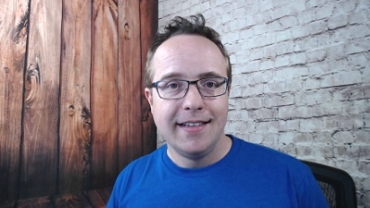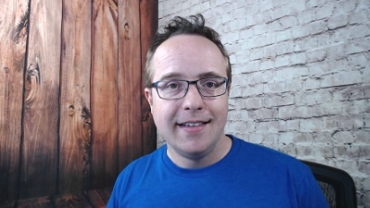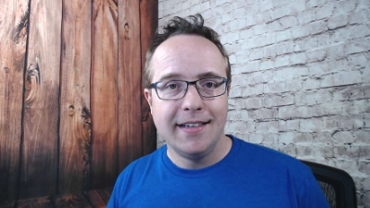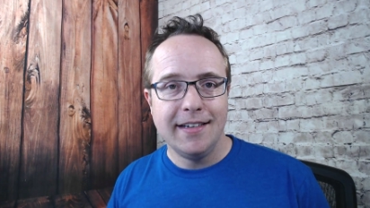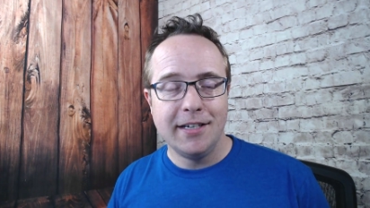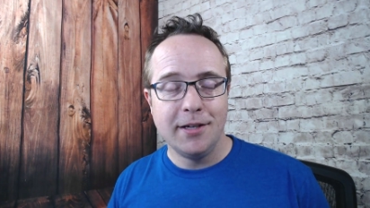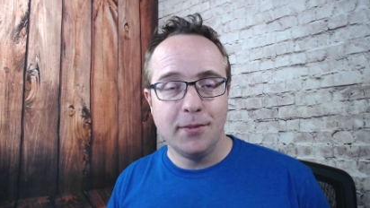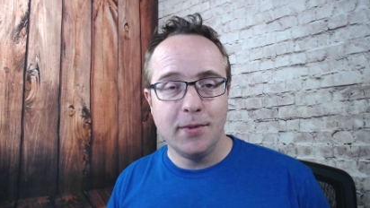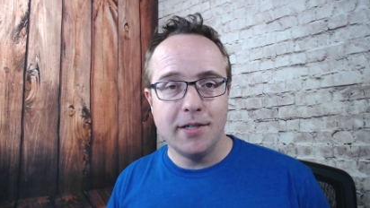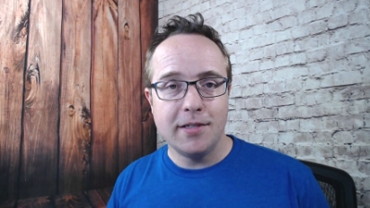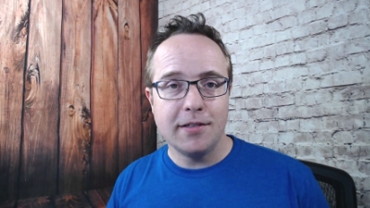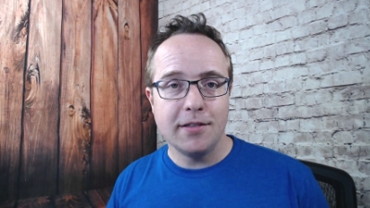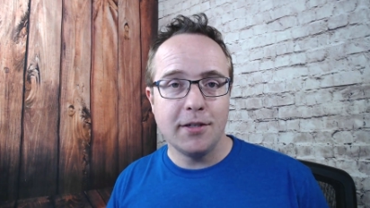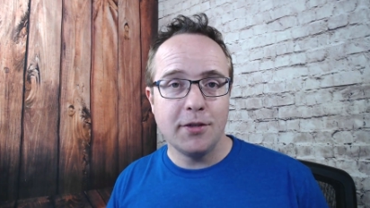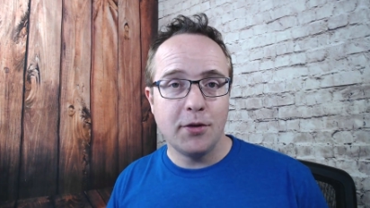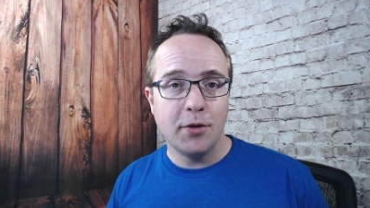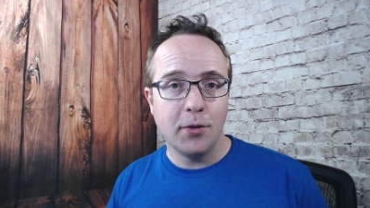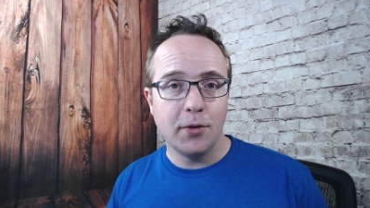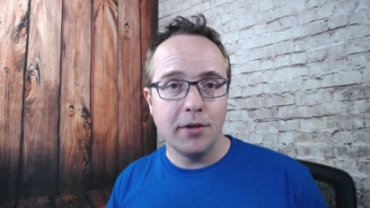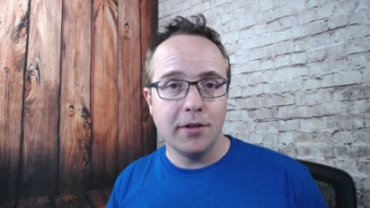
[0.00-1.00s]
In a recent
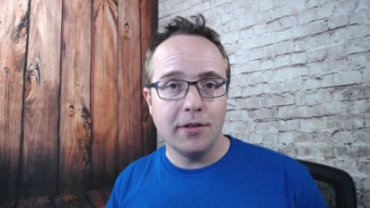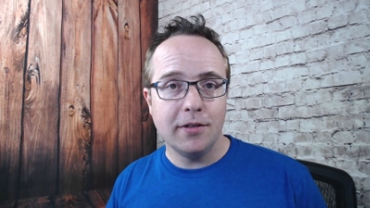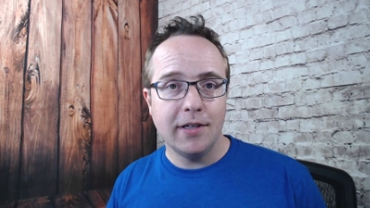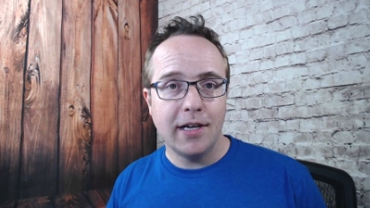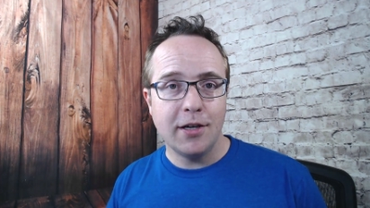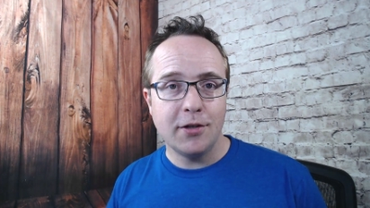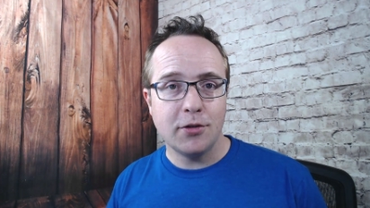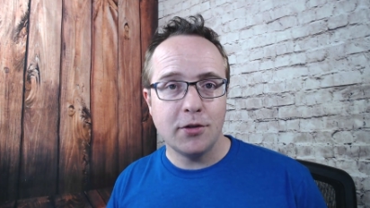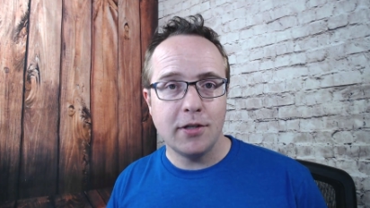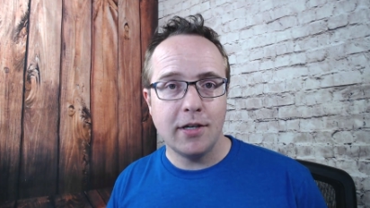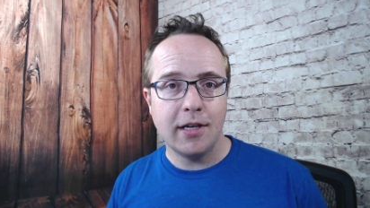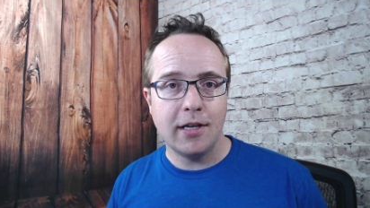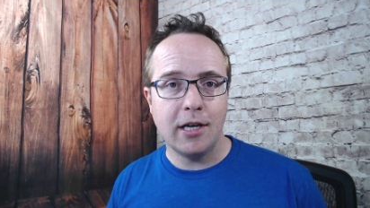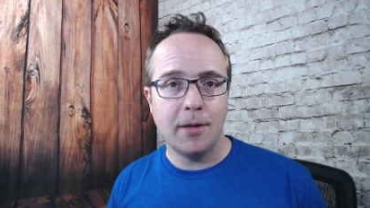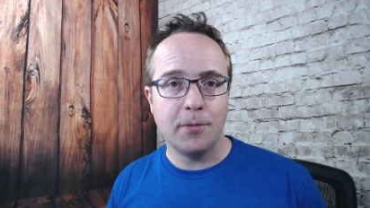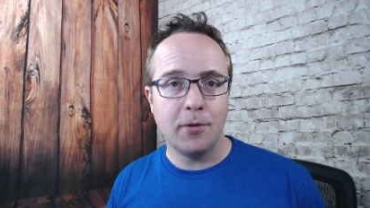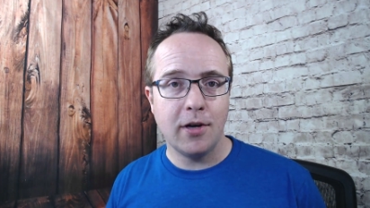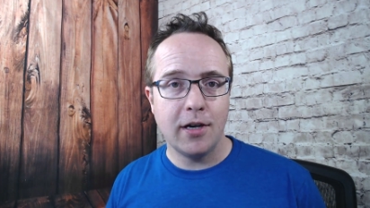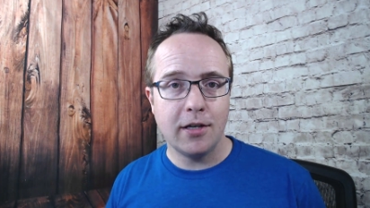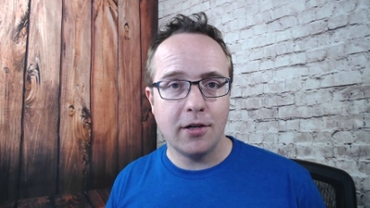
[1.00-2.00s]
tutorial, I showed you how to
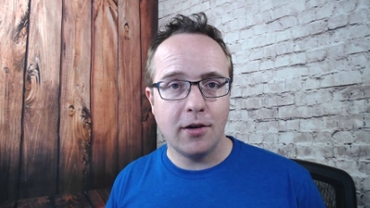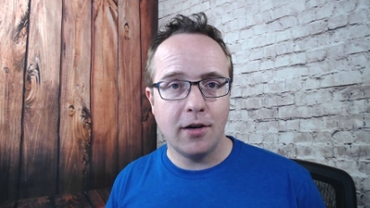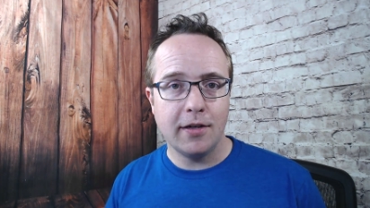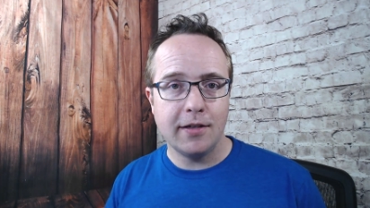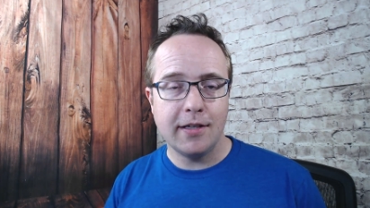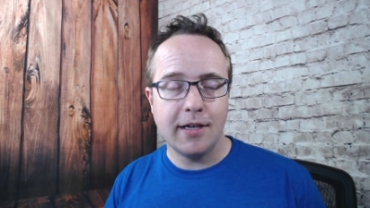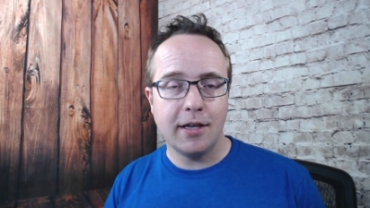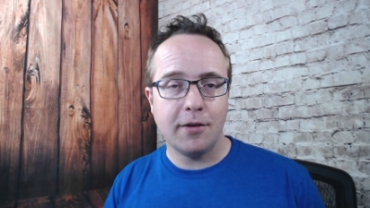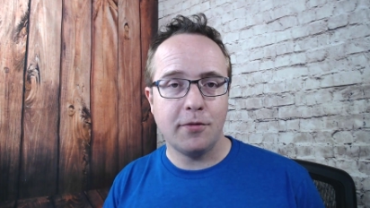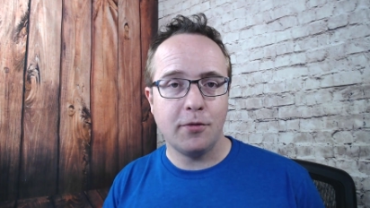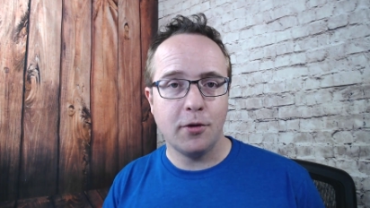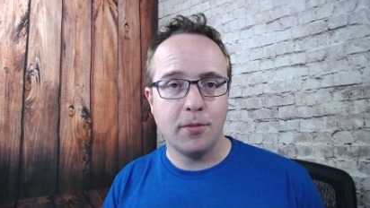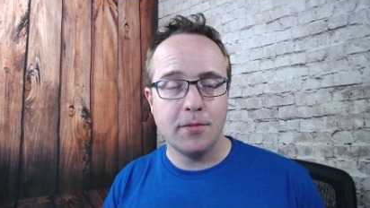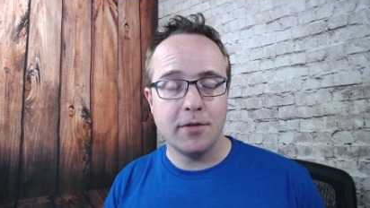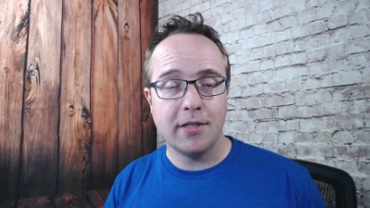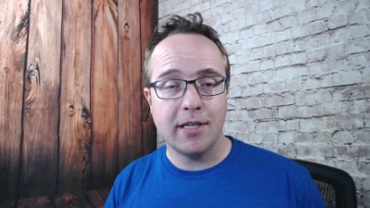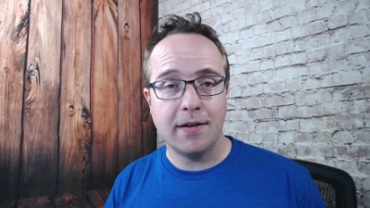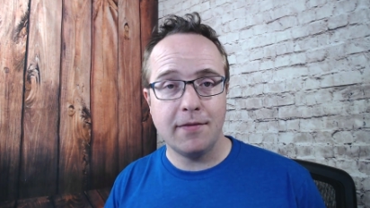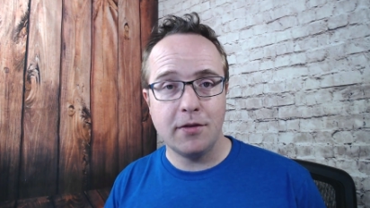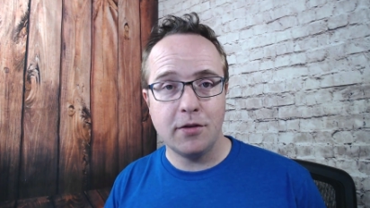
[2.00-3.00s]
upgrade Contact Form
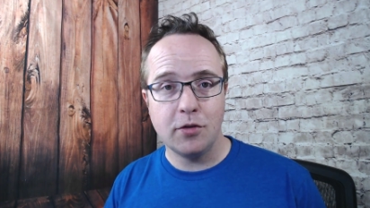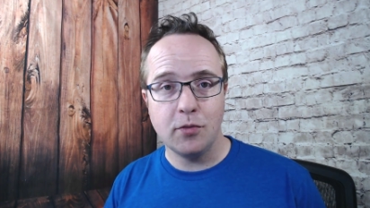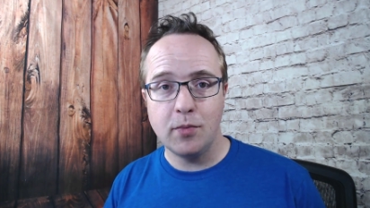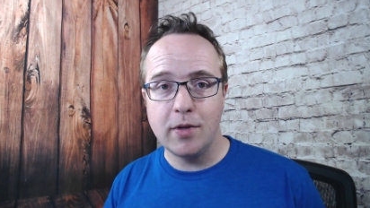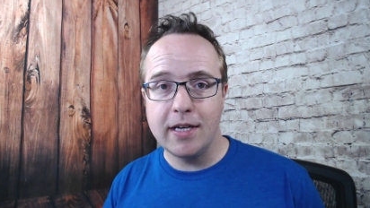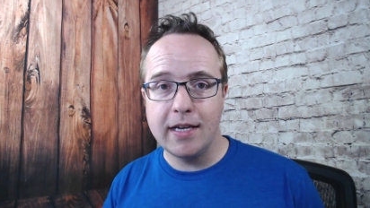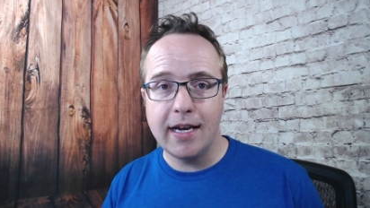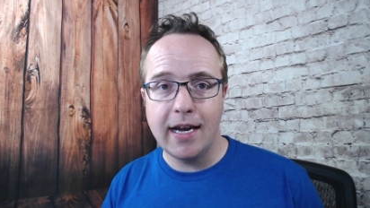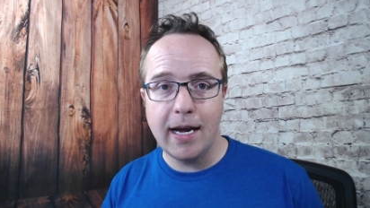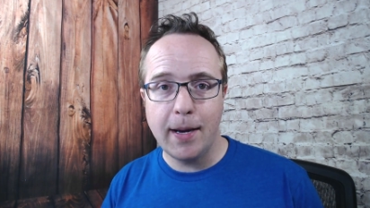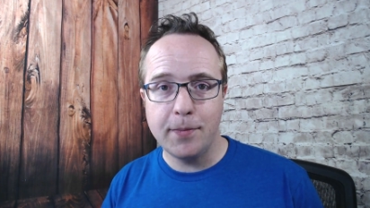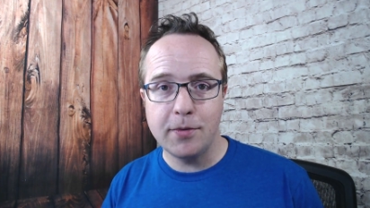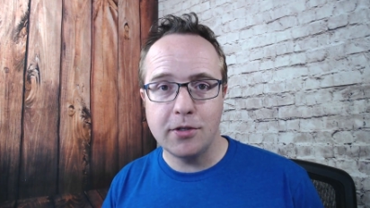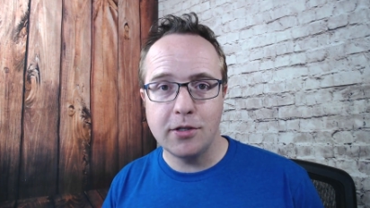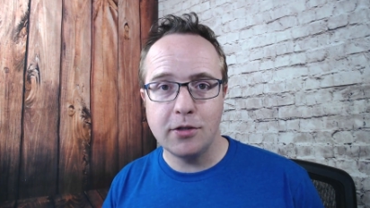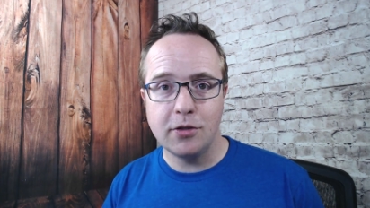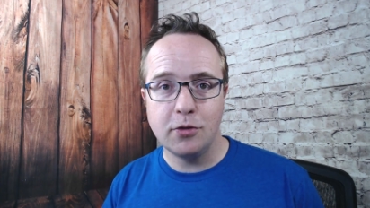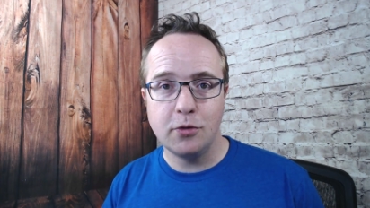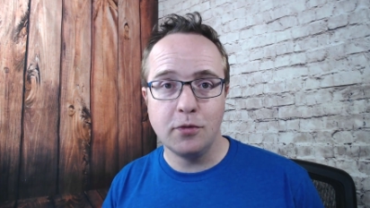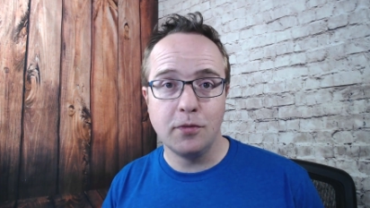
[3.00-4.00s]
seven's
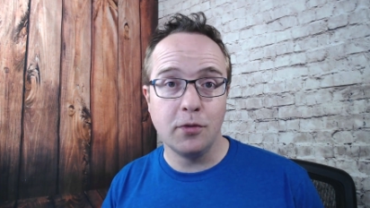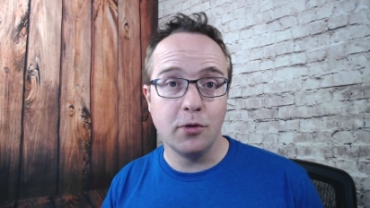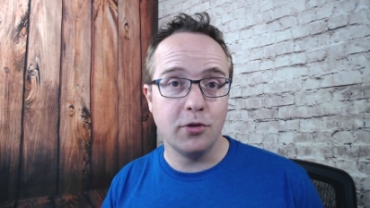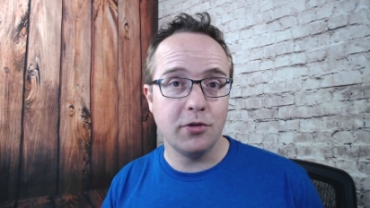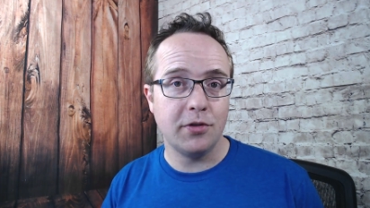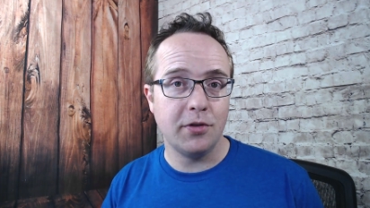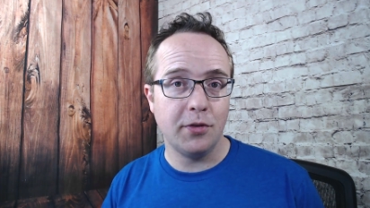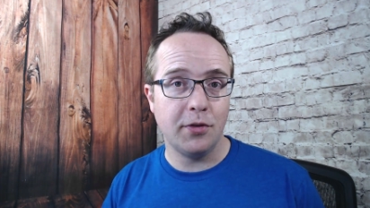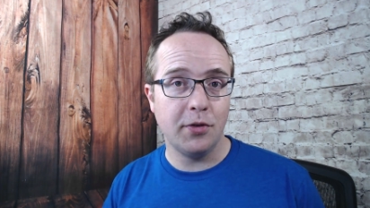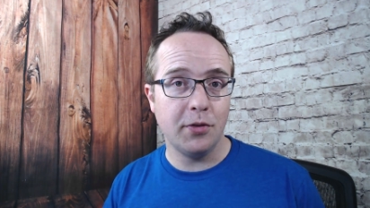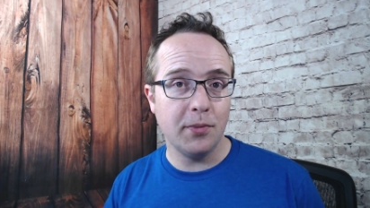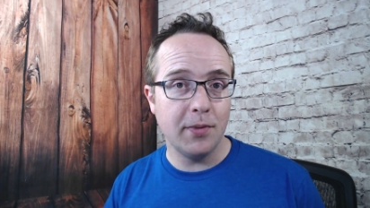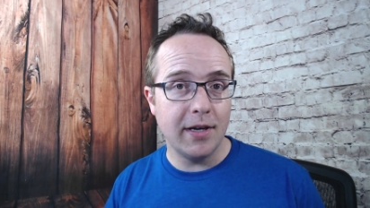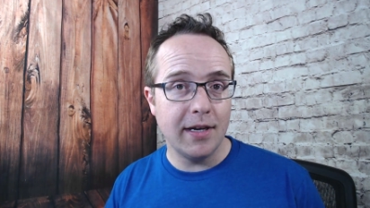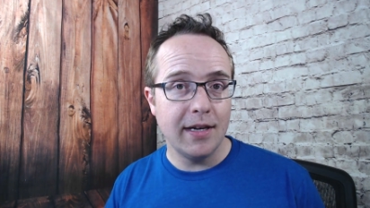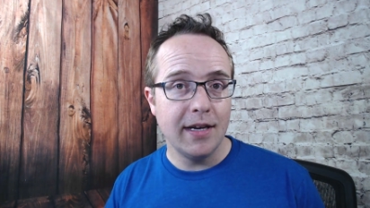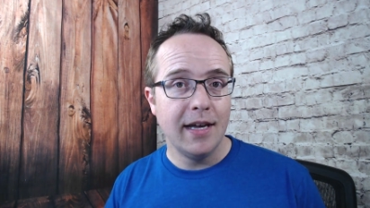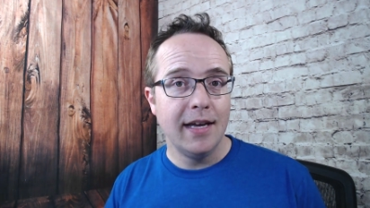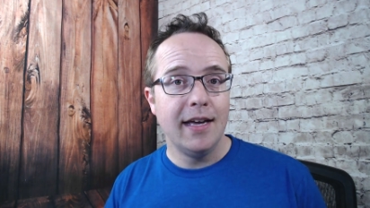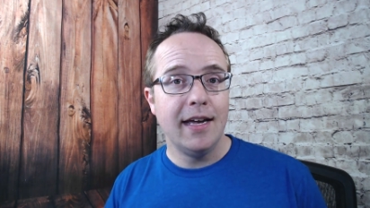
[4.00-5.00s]
reCAPTCHA to version
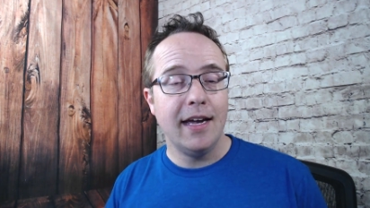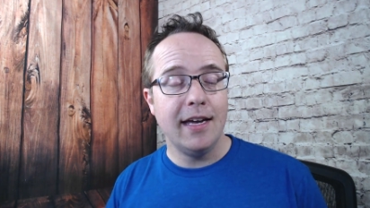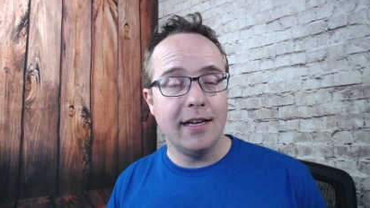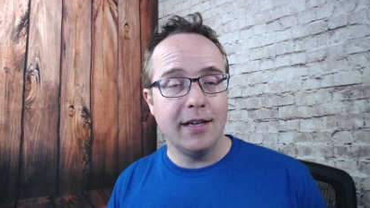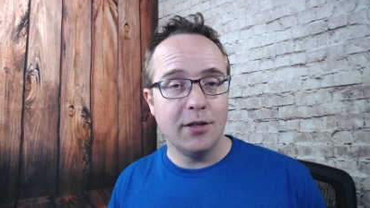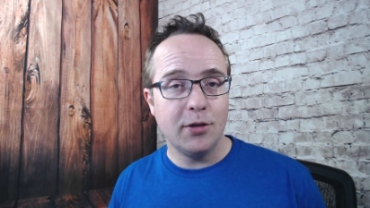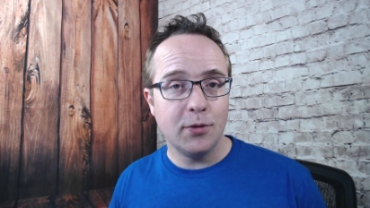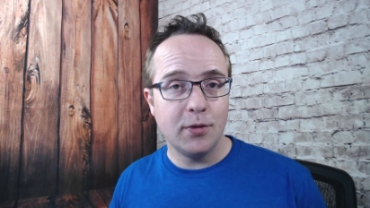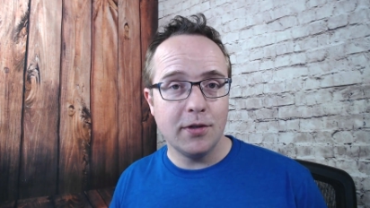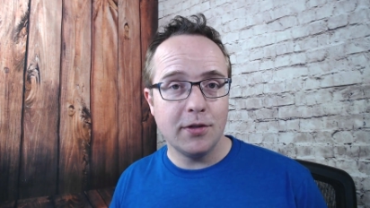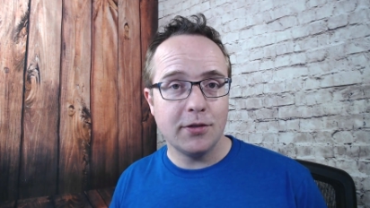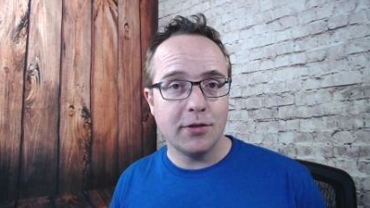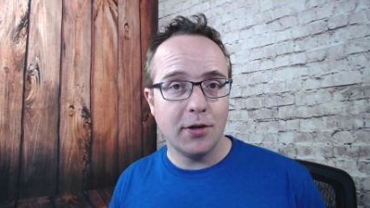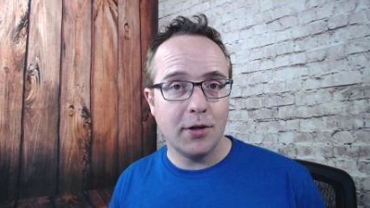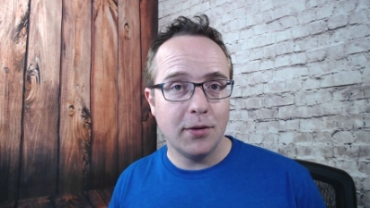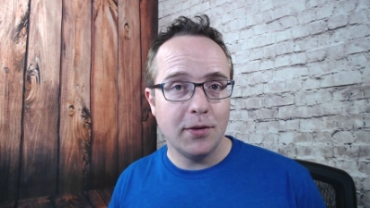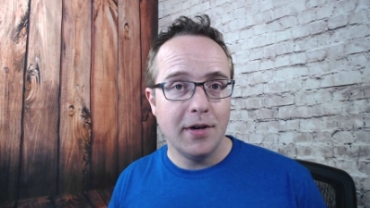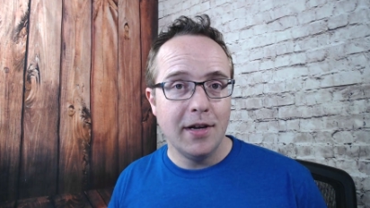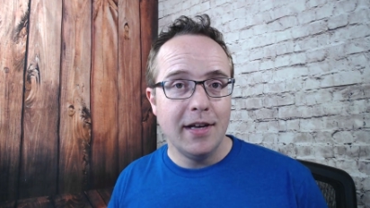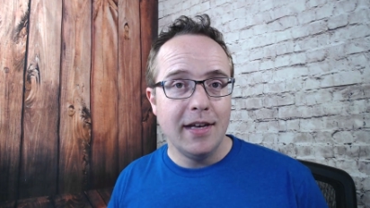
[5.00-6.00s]
three, and in doing
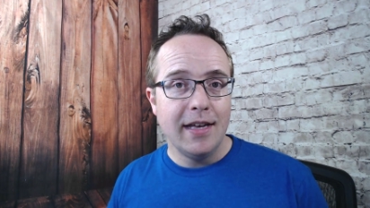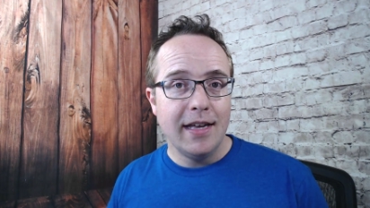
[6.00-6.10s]
so,